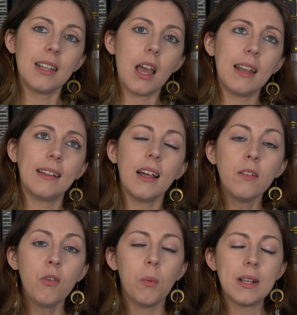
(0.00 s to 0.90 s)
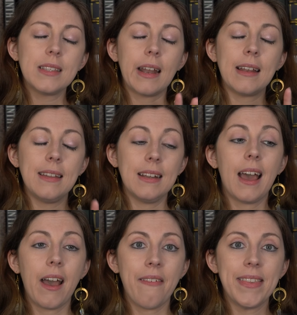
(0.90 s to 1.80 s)
And a lot of the ones that I did
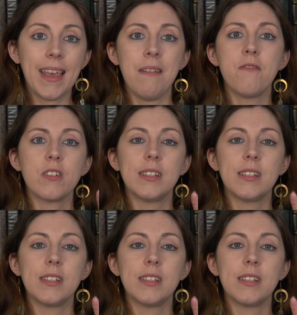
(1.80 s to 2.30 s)
have saved for